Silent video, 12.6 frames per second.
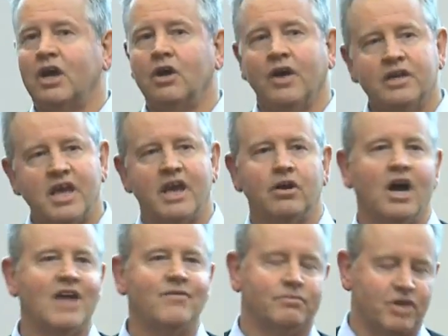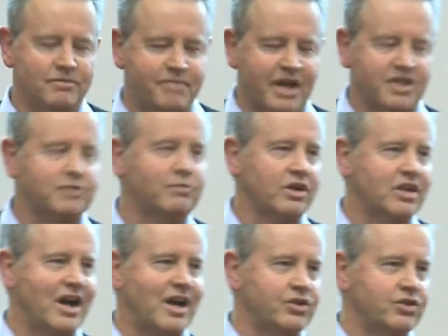So again, I haven't been back to
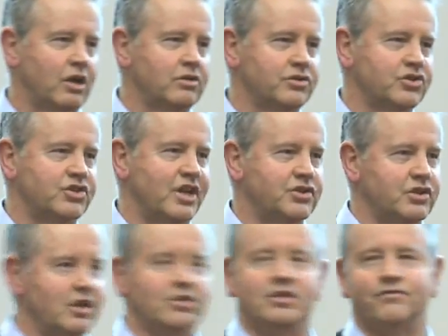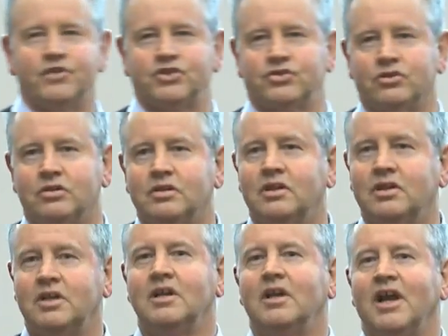my cardiologist yet to get the official